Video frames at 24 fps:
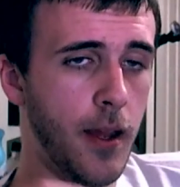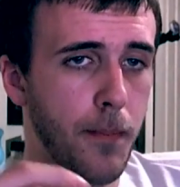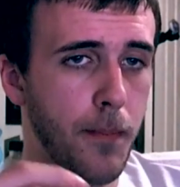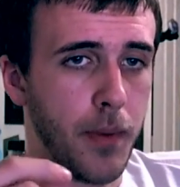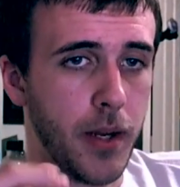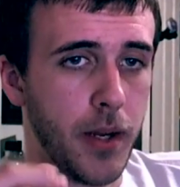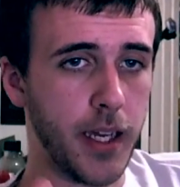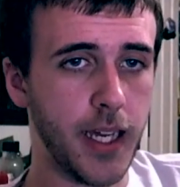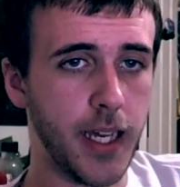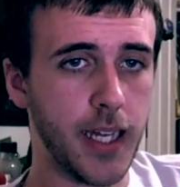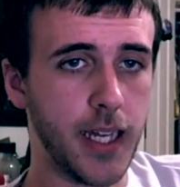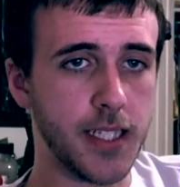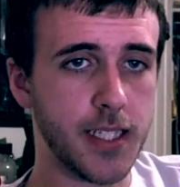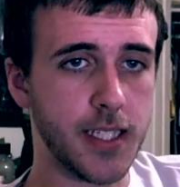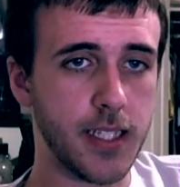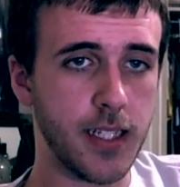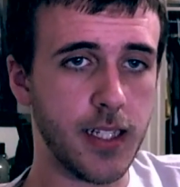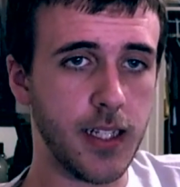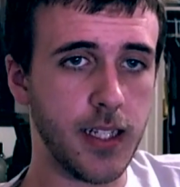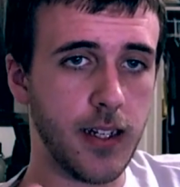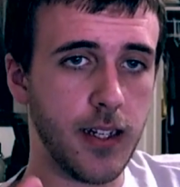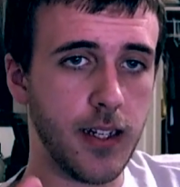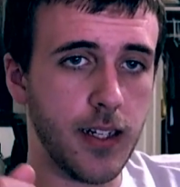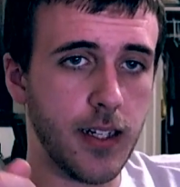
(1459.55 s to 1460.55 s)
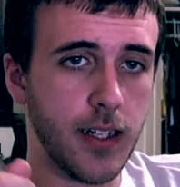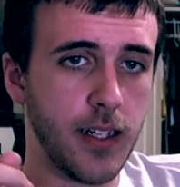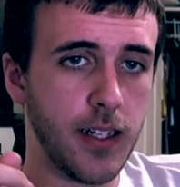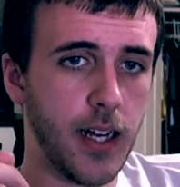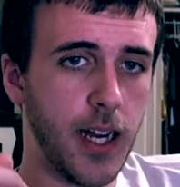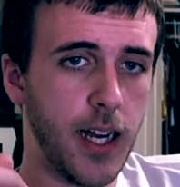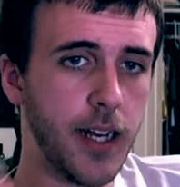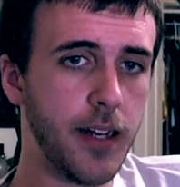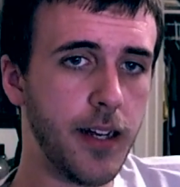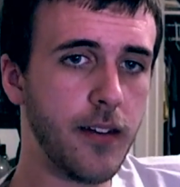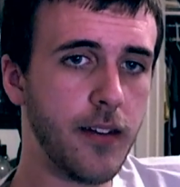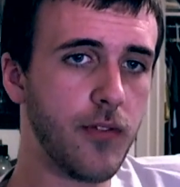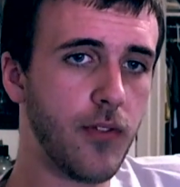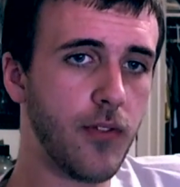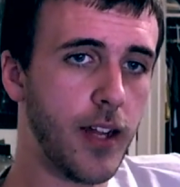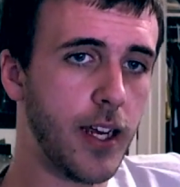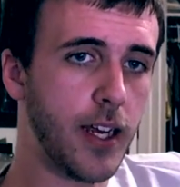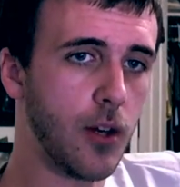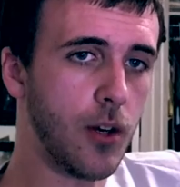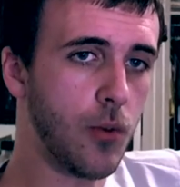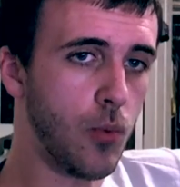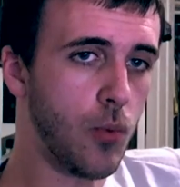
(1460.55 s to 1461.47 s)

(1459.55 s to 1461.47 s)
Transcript: but it's kind of like